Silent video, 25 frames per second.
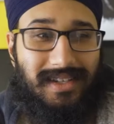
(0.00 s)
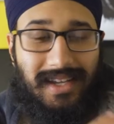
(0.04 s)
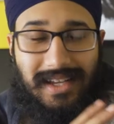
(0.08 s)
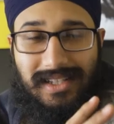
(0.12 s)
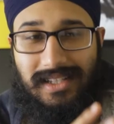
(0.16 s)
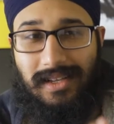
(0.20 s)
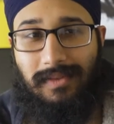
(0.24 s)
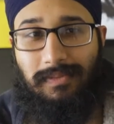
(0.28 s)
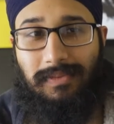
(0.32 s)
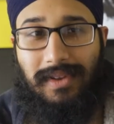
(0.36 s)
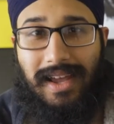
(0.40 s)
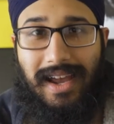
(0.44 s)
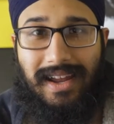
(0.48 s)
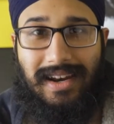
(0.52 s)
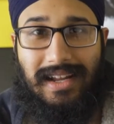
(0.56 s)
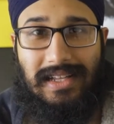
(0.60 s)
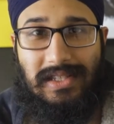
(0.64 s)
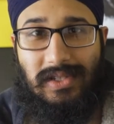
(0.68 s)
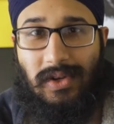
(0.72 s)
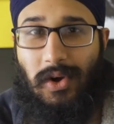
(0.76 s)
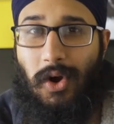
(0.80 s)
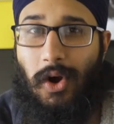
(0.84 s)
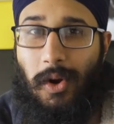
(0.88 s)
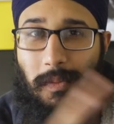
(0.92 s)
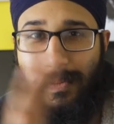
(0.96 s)
desert
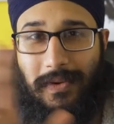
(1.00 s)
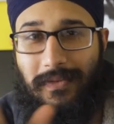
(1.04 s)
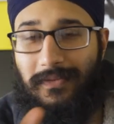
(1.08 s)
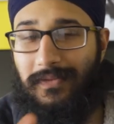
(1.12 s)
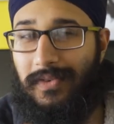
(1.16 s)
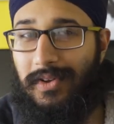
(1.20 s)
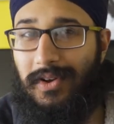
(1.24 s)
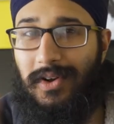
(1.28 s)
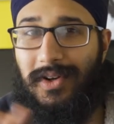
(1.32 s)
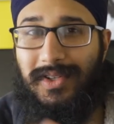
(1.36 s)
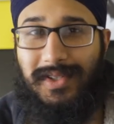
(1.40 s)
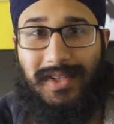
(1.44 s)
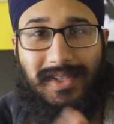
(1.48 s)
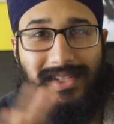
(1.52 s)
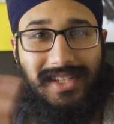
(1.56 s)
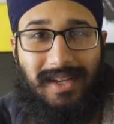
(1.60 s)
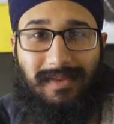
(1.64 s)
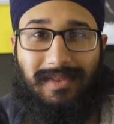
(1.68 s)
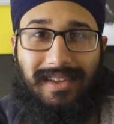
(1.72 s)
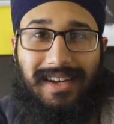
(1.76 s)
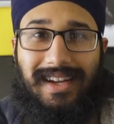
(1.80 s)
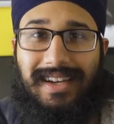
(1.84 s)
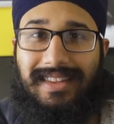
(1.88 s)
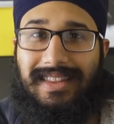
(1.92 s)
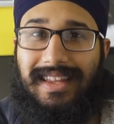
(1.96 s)
planets or open fields or
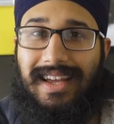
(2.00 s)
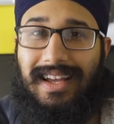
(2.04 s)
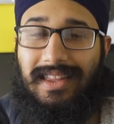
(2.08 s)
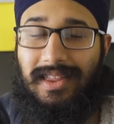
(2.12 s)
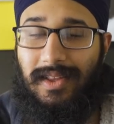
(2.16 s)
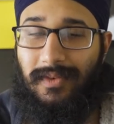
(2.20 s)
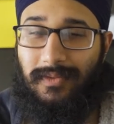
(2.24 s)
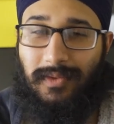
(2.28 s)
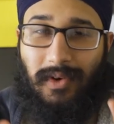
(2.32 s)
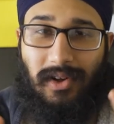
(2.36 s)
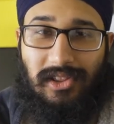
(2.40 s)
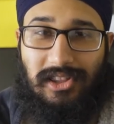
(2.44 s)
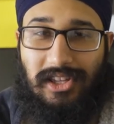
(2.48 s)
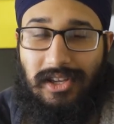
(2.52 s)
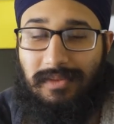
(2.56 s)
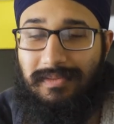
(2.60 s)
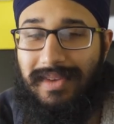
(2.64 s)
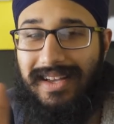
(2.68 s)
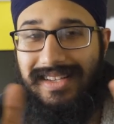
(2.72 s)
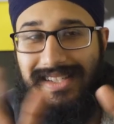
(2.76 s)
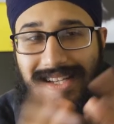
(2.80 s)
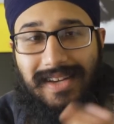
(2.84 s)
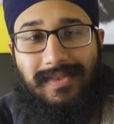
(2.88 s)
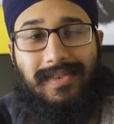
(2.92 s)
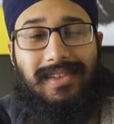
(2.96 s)
something like that, the volume
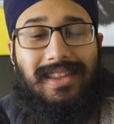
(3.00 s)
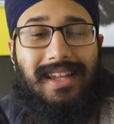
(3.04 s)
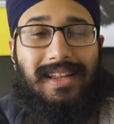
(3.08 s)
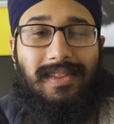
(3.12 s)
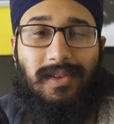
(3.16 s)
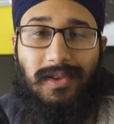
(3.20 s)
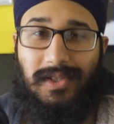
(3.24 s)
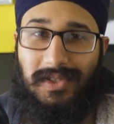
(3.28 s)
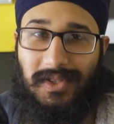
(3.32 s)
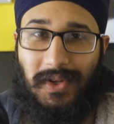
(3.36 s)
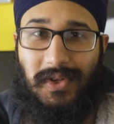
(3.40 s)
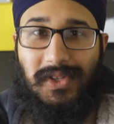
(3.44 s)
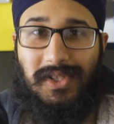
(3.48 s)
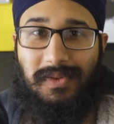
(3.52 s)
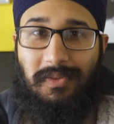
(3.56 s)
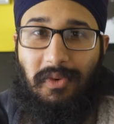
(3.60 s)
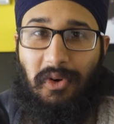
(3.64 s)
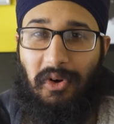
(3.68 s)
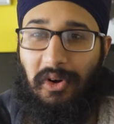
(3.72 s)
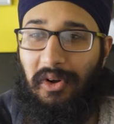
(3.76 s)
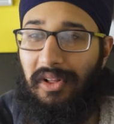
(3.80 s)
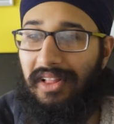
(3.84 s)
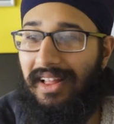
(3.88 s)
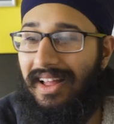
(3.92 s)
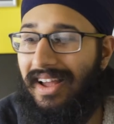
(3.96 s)
makes everything look so
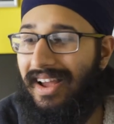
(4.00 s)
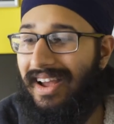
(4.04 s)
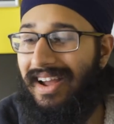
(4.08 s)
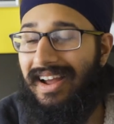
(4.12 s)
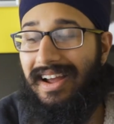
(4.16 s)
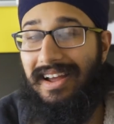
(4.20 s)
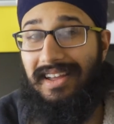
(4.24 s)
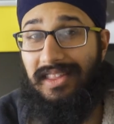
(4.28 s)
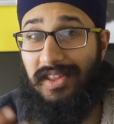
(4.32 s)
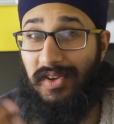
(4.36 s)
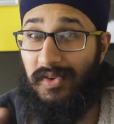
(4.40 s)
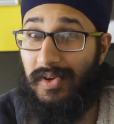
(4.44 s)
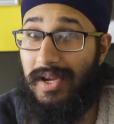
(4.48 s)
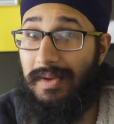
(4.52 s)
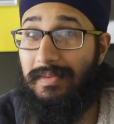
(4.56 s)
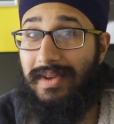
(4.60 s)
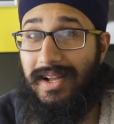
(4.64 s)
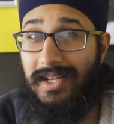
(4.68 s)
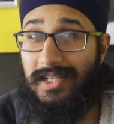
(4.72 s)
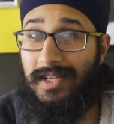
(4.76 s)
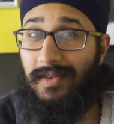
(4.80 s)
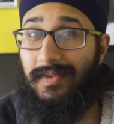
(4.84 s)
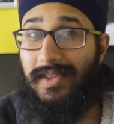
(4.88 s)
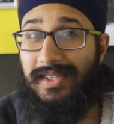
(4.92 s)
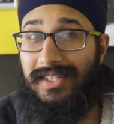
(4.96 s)
small. The
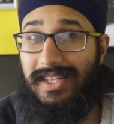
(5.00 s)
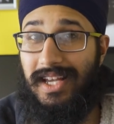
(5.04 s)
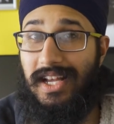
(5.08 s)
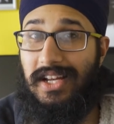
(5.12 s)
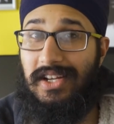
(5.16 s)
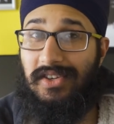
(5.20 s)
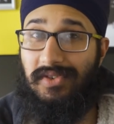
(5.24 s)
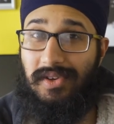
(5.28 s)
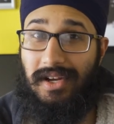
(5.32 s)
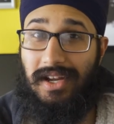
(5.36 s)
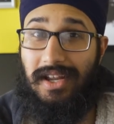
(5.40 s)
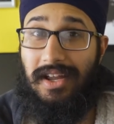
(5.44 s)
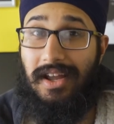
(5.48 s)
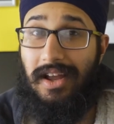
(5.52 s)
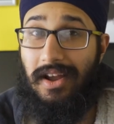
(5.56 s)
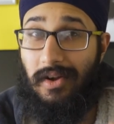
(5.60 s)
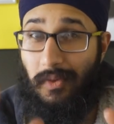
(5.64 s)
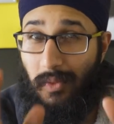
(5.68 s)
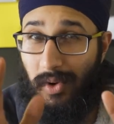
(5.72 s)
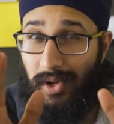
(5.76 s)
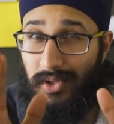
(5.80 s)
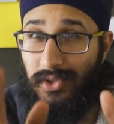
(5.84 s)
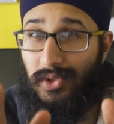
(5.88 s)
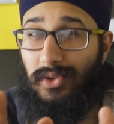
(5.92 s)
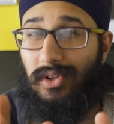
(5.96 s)
rematch of the century.
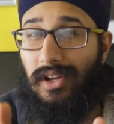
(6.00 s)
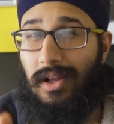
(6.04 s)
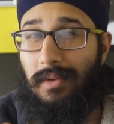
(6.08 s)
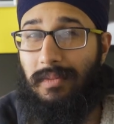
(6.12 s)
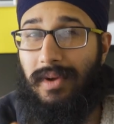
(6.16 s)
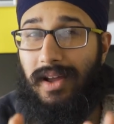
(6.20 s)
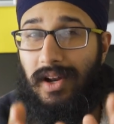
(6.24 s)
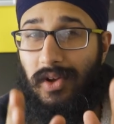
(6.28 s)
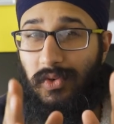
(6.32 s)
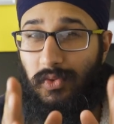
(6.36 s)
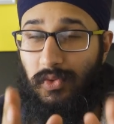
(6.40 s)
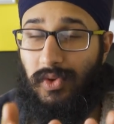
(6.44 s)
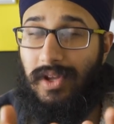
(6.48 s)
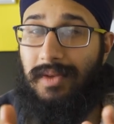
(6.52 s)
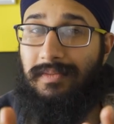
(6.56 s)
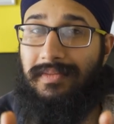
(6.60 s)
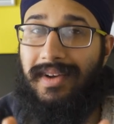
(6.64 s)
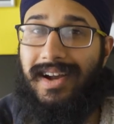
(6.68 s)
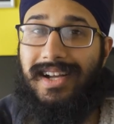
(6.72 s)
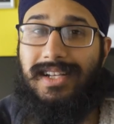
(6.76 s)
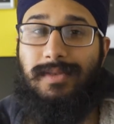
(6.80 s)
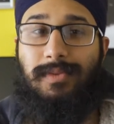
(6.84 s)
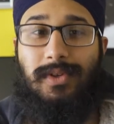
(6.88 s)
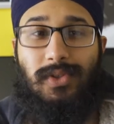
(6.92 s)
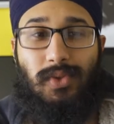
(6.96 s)
We're talking about a
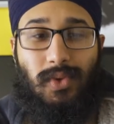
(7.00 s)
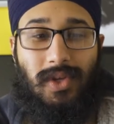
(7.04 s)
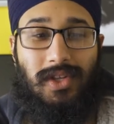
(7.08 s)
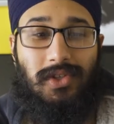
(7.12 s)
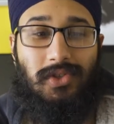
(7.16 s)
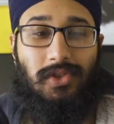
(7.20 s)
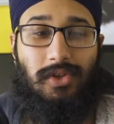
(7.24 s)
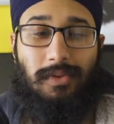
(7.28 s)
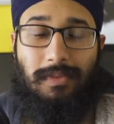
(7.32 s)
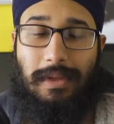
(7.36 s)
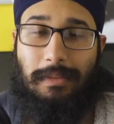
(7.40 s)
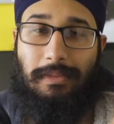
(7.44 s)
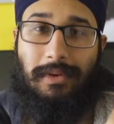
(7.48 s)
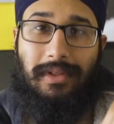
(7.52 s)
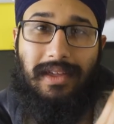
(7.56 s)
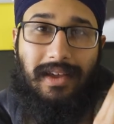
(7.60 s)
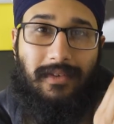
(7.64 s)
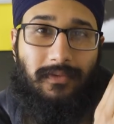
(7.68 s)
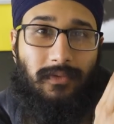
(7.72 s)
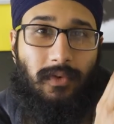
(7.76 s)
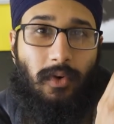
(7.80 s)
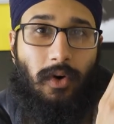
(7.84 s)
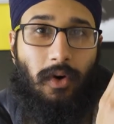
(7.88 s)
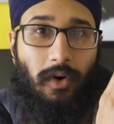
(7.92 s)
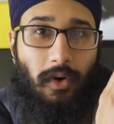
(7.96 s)
rematch between two people
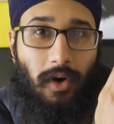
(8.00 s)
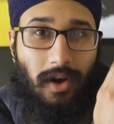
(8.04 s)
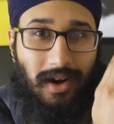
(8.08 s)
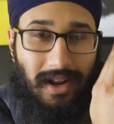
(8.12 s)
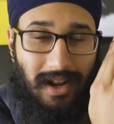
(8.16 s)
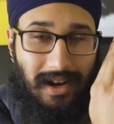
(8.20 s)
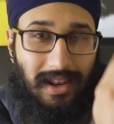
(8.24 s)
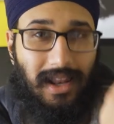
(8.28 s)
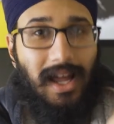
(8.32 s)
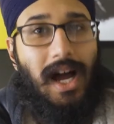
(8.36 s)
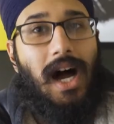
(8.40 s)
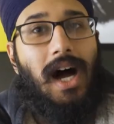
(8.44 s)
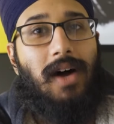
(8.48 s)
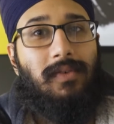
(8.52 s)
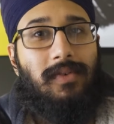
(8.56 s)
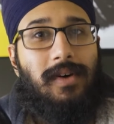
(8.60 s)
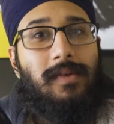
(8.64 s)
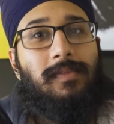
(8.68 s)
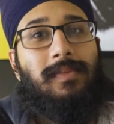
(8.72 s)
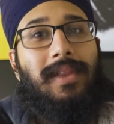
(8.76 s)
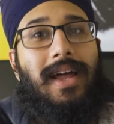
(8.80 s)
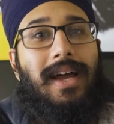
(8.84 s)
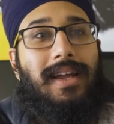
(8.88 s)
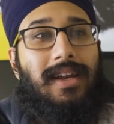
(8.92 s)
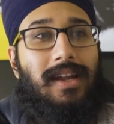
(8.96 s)
that fought on a lava
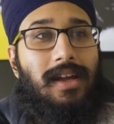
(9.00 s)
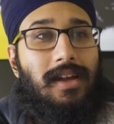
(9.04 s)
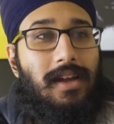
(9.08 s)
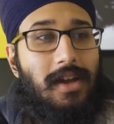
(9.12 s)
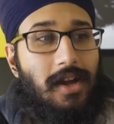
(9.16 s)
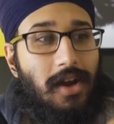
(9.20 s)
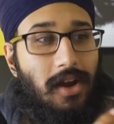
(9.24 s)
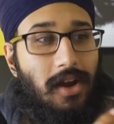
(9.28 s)
planet,